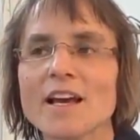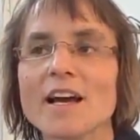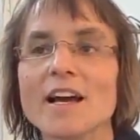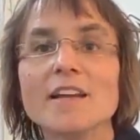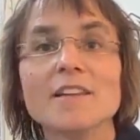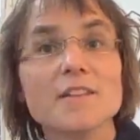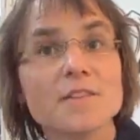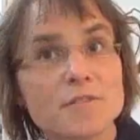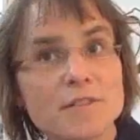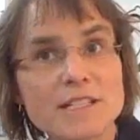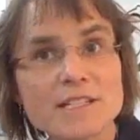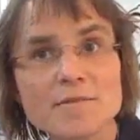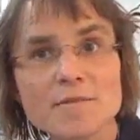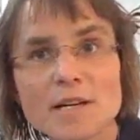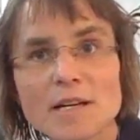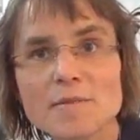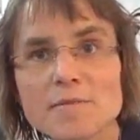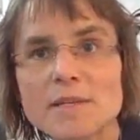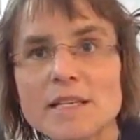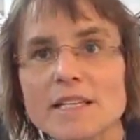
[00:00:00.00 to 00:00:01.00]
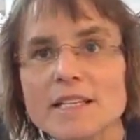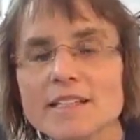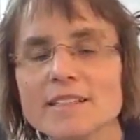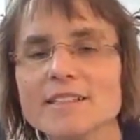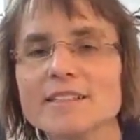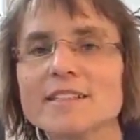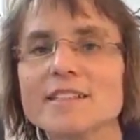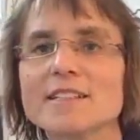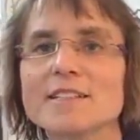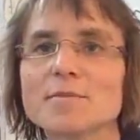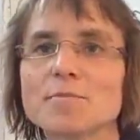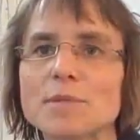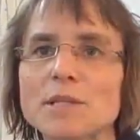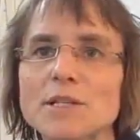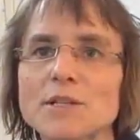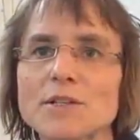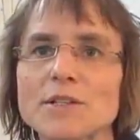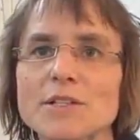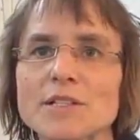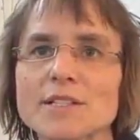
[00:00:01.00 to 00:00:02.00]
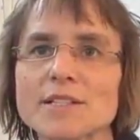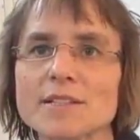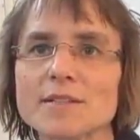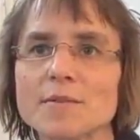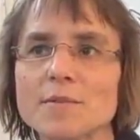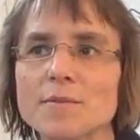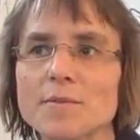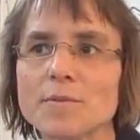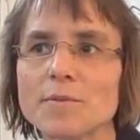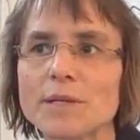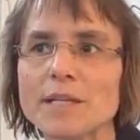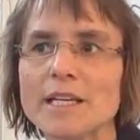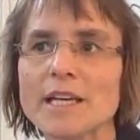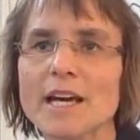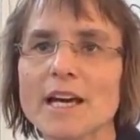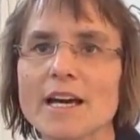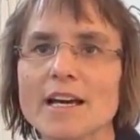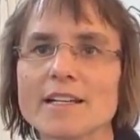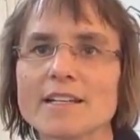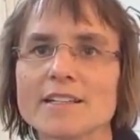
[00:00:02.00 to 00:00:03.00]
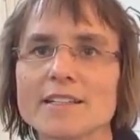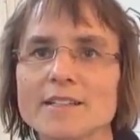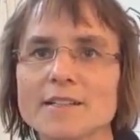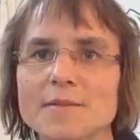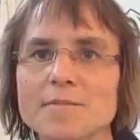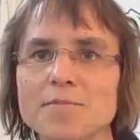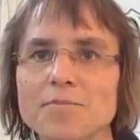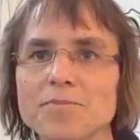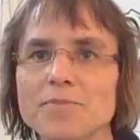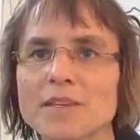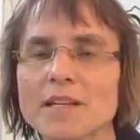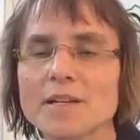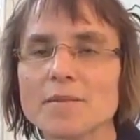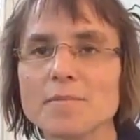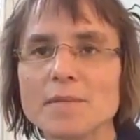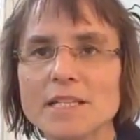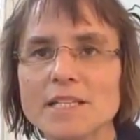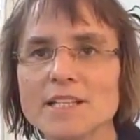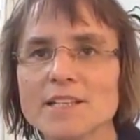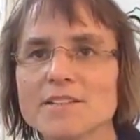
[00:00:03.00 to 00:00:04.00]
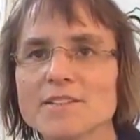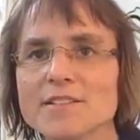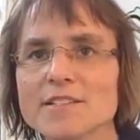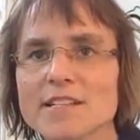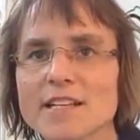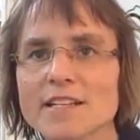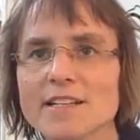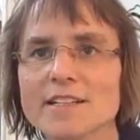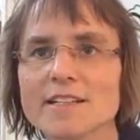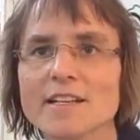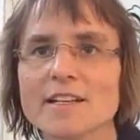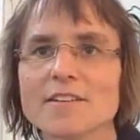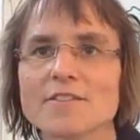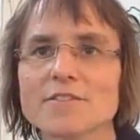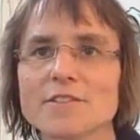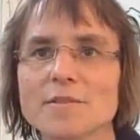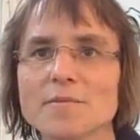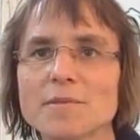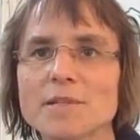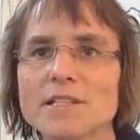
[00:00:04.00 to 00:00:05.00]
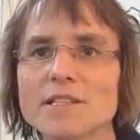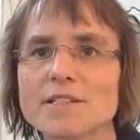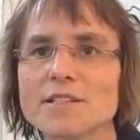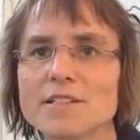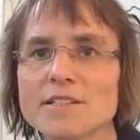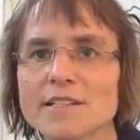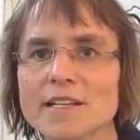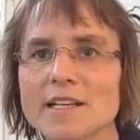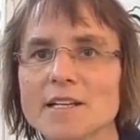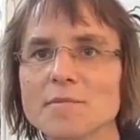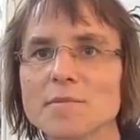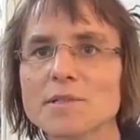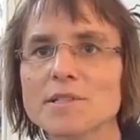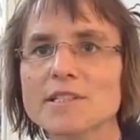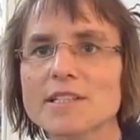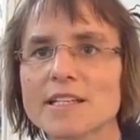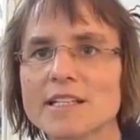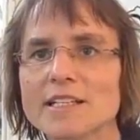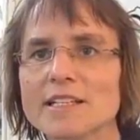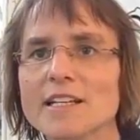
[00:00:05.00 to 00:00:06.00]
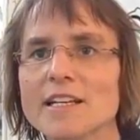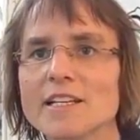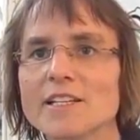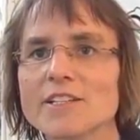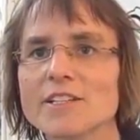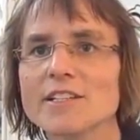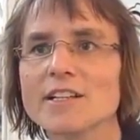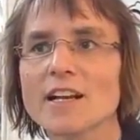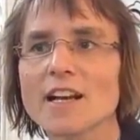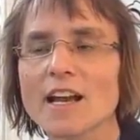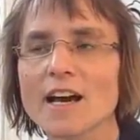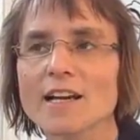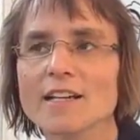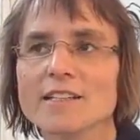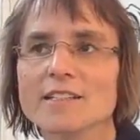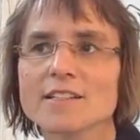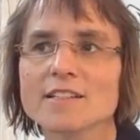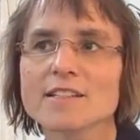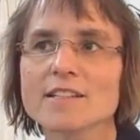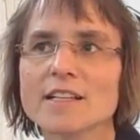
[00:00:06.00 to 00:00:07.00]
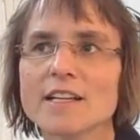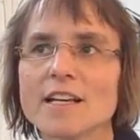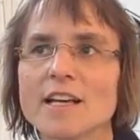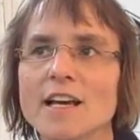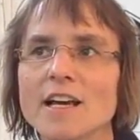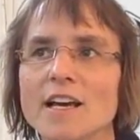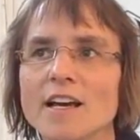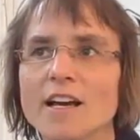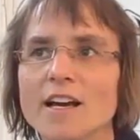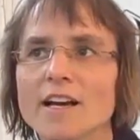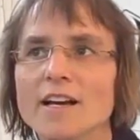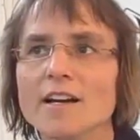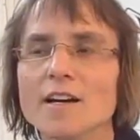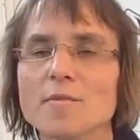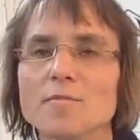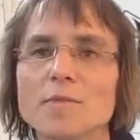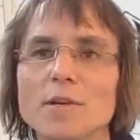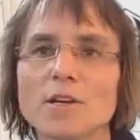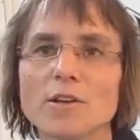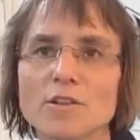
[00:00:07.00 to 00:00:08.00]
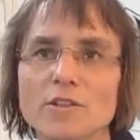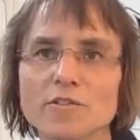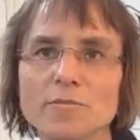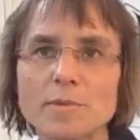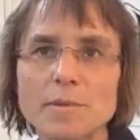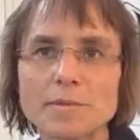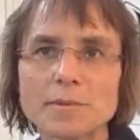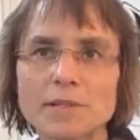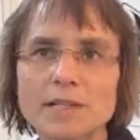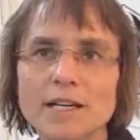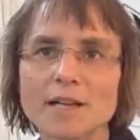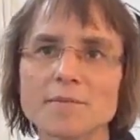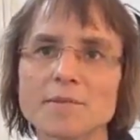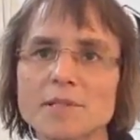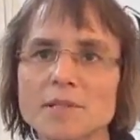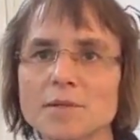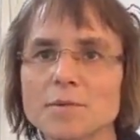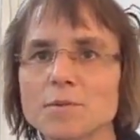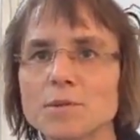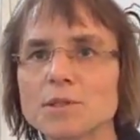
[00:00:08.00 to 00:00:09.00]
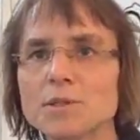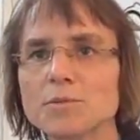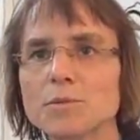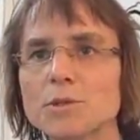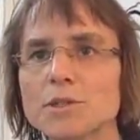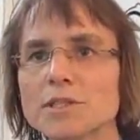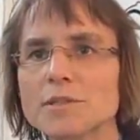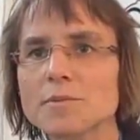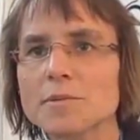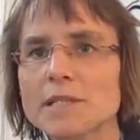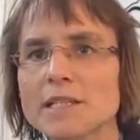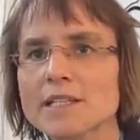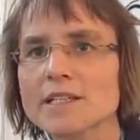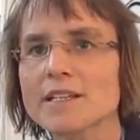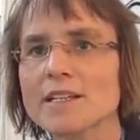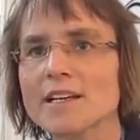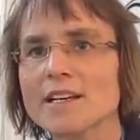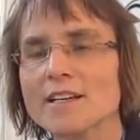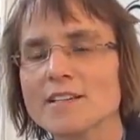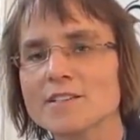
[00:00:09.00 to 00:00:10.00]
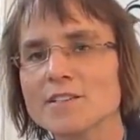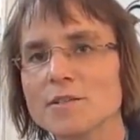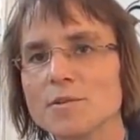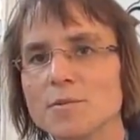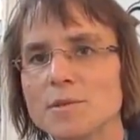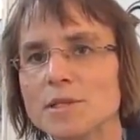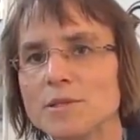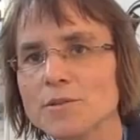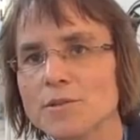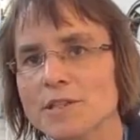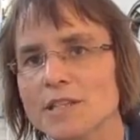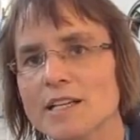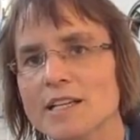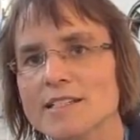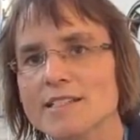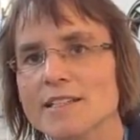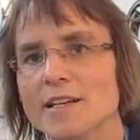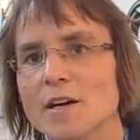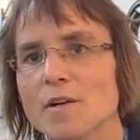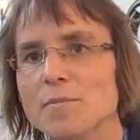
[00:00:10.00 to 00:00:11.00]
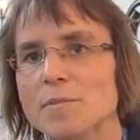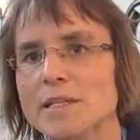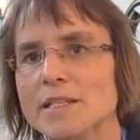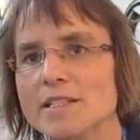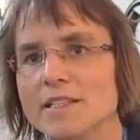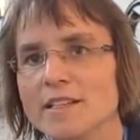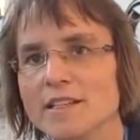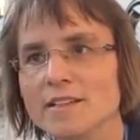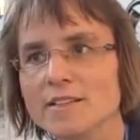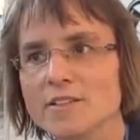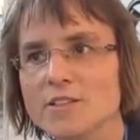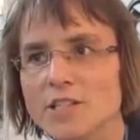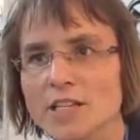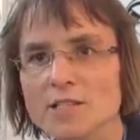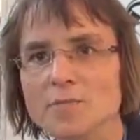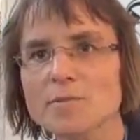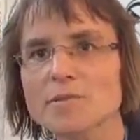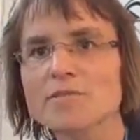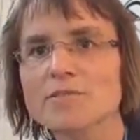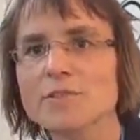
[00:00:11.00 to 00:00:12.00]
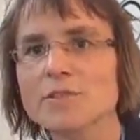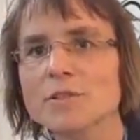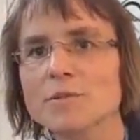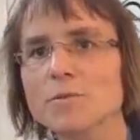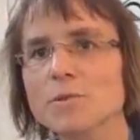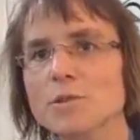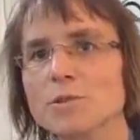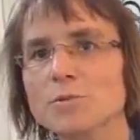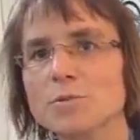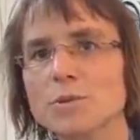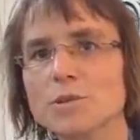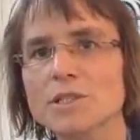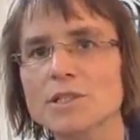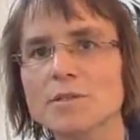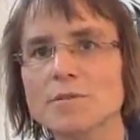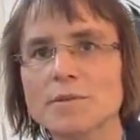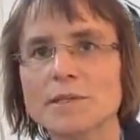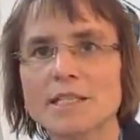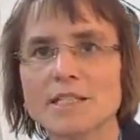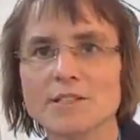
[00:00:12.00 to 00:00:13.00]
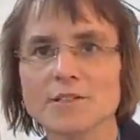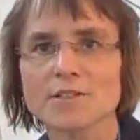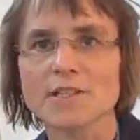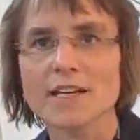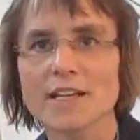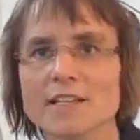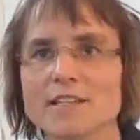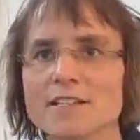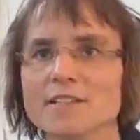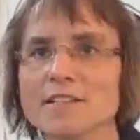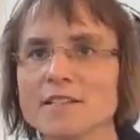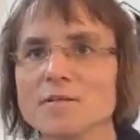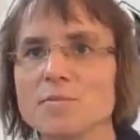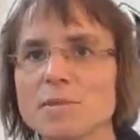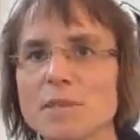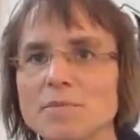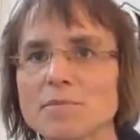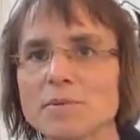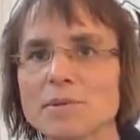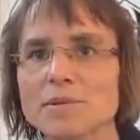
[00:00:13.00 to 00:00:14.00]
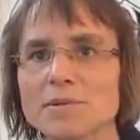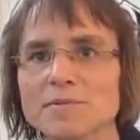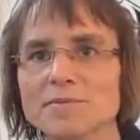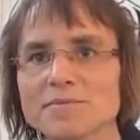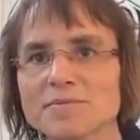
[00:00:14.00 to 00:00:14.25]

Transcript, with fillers: And the reason why I'm here is because we had um, a meeting on Saturday from the Sustainable Sanitation Alliance um, a lot of people come to the World Water Week, so we organized our meeting just before the World Water Week to catch these people.